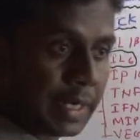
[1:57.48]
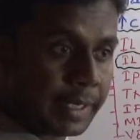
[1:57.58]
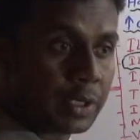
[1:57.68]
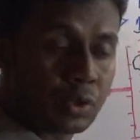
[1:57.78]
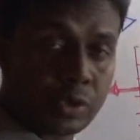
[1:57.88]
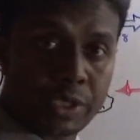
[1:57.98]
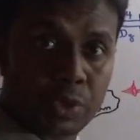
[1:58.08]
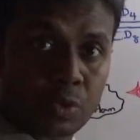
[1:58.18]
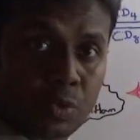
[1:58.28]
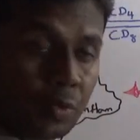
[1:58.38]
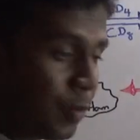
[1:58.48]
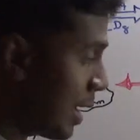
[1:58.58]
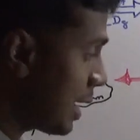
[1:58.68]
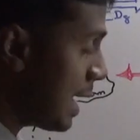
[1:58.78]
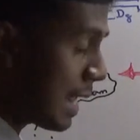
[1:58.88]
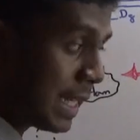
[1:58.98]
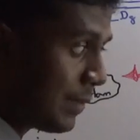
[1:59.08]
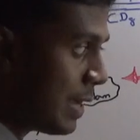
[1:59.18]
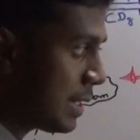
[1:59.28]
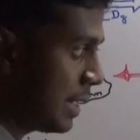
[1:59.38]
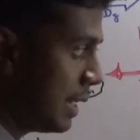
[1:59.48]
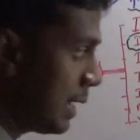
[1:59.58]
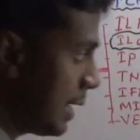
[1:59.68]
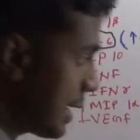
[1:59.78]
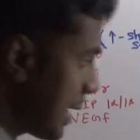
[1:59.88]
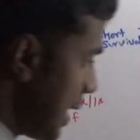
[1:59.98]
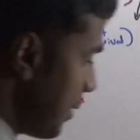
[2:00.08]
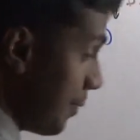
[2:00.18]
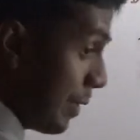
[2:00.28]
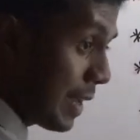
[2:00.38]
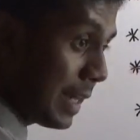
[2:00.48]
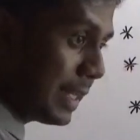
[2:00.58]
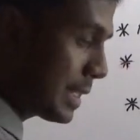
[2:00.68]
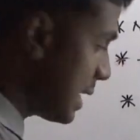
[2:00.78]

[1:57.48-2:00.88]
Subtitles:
this is due to viral activation, whether it is